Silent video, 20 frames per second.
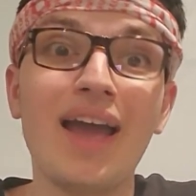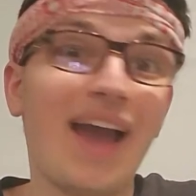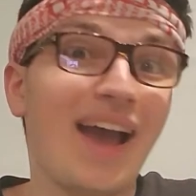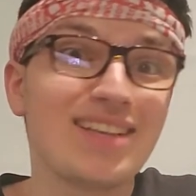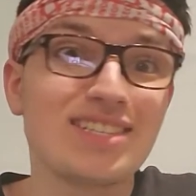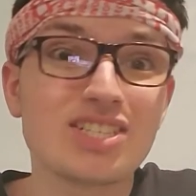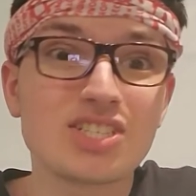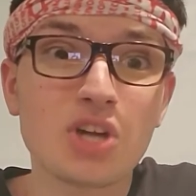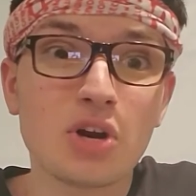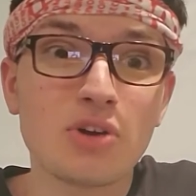
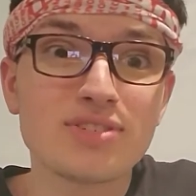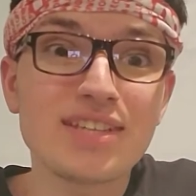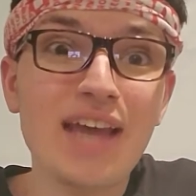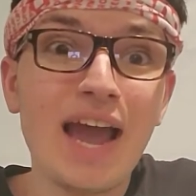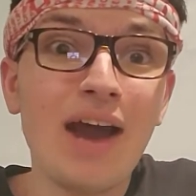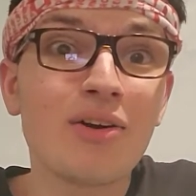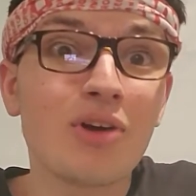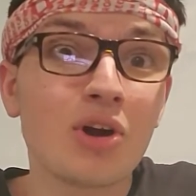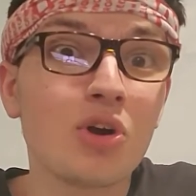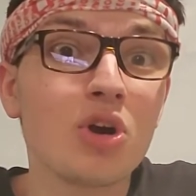As it turns
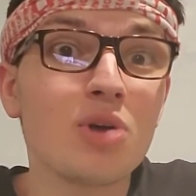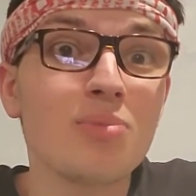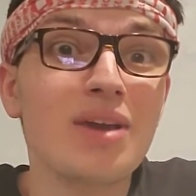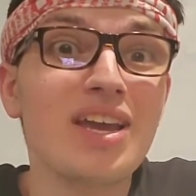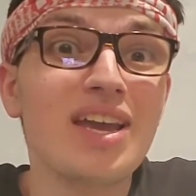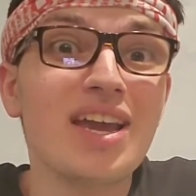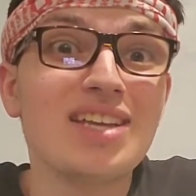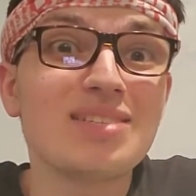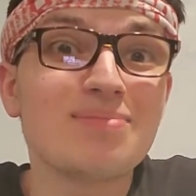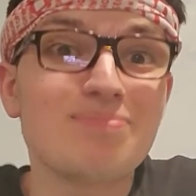out,
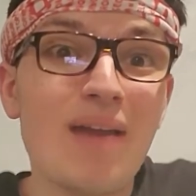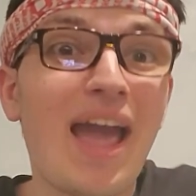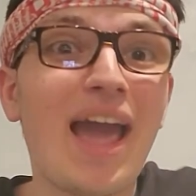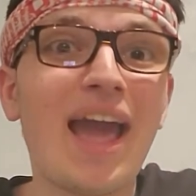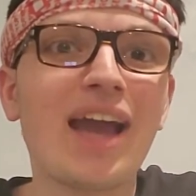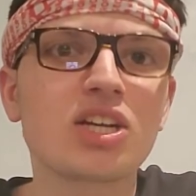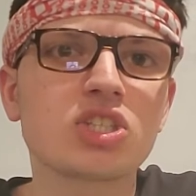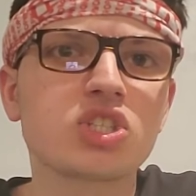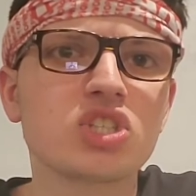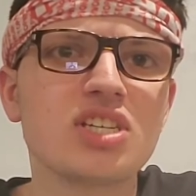Harumi is
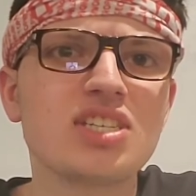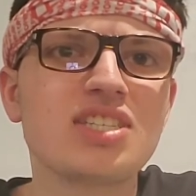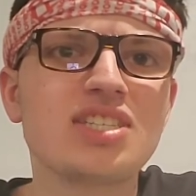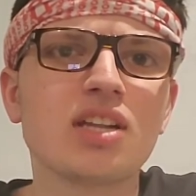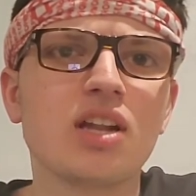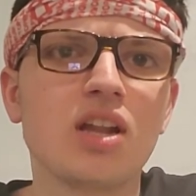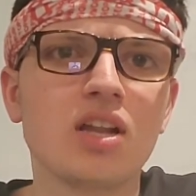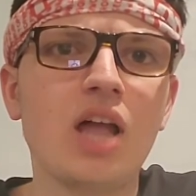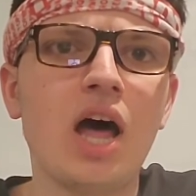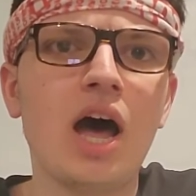actually
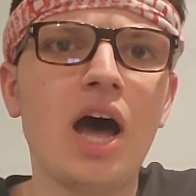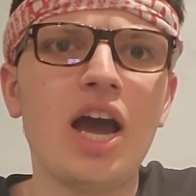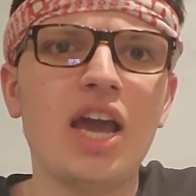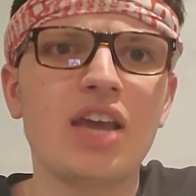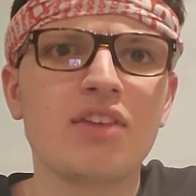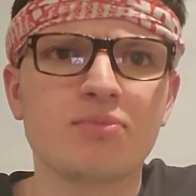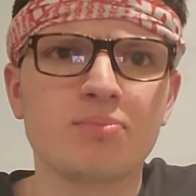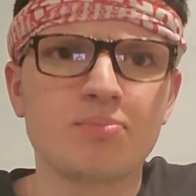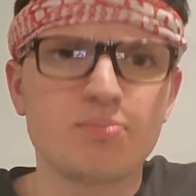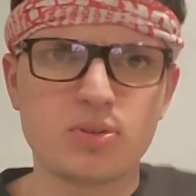still
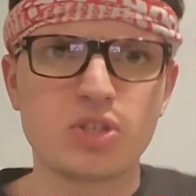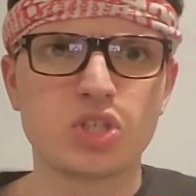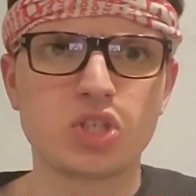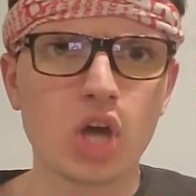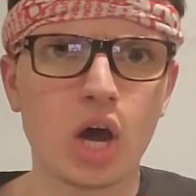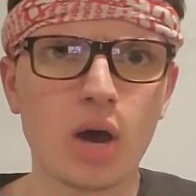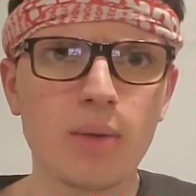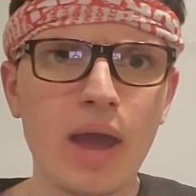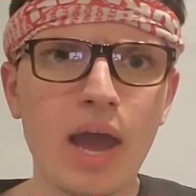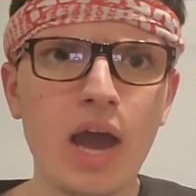alive,
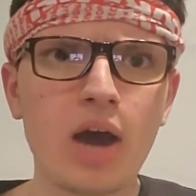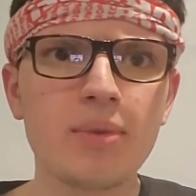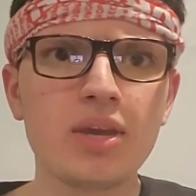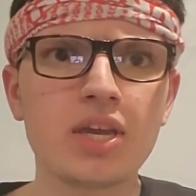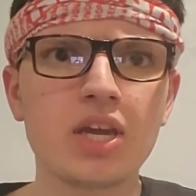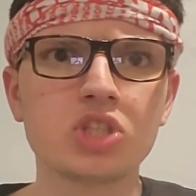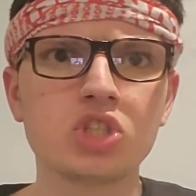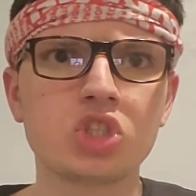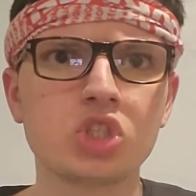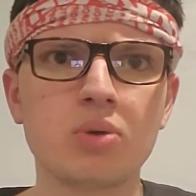somehow,
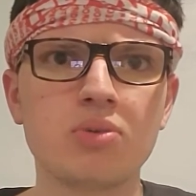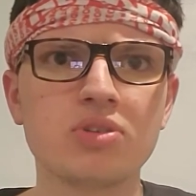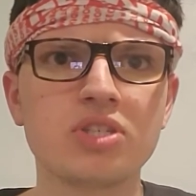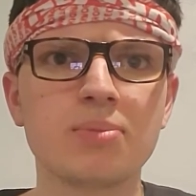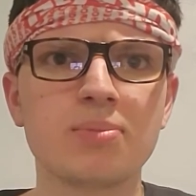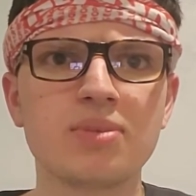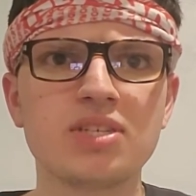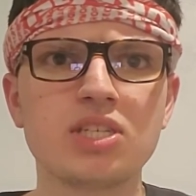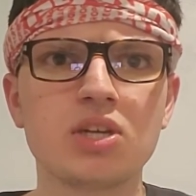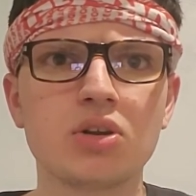because she was
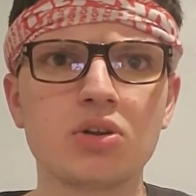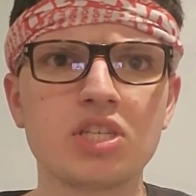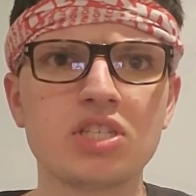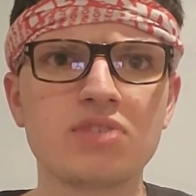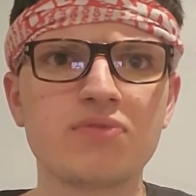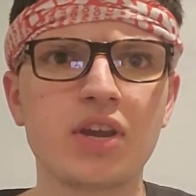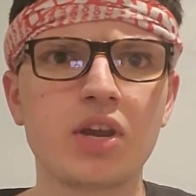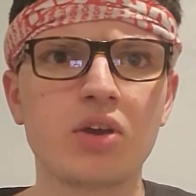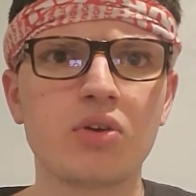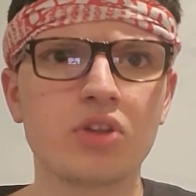the
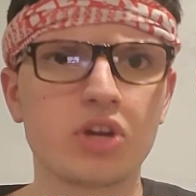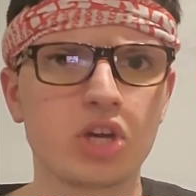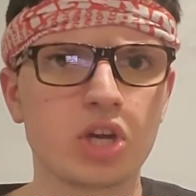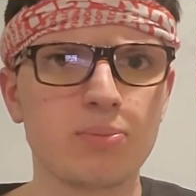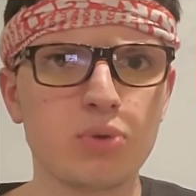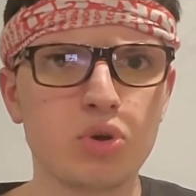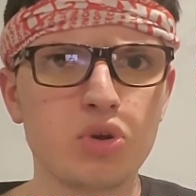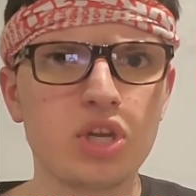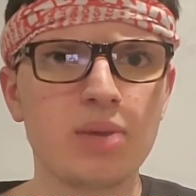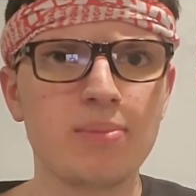mysterious figure in the
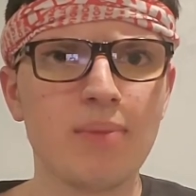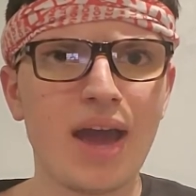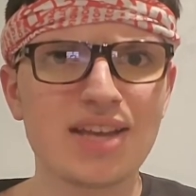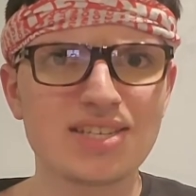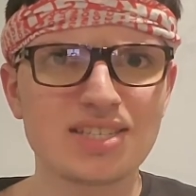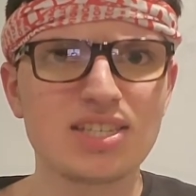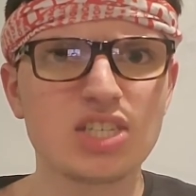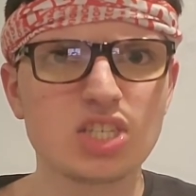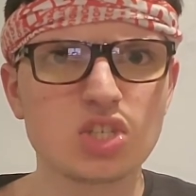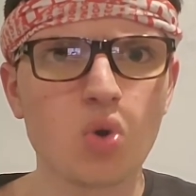Kabuki
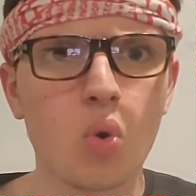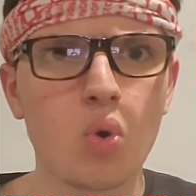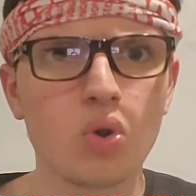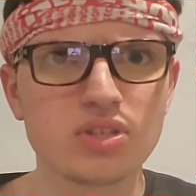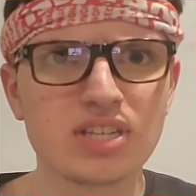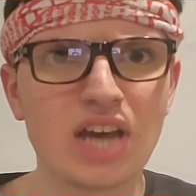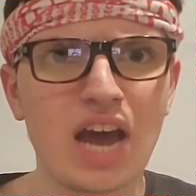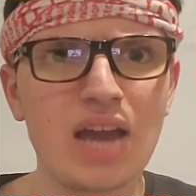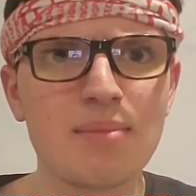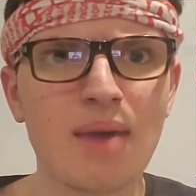mask this
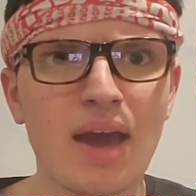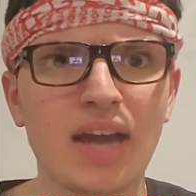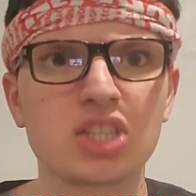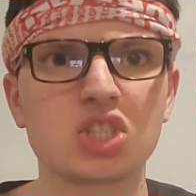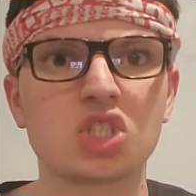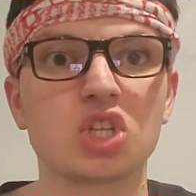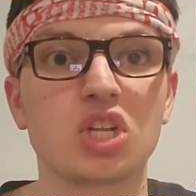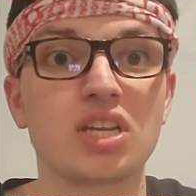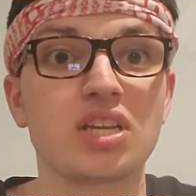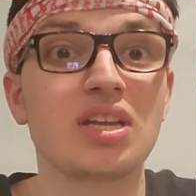whole time,
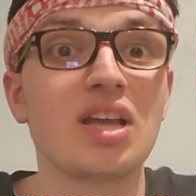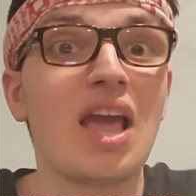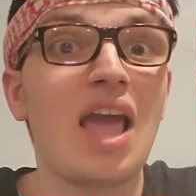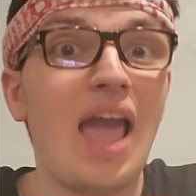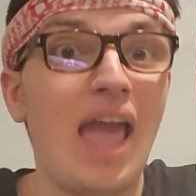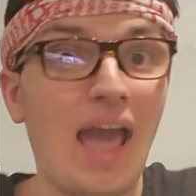actually.